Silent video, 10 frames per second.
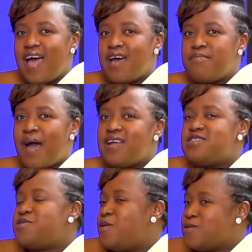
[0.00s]
I
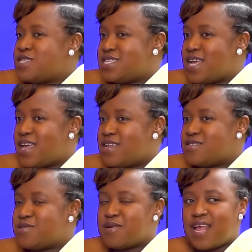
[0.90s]
do hosting,
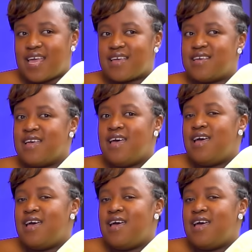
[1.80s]
so like,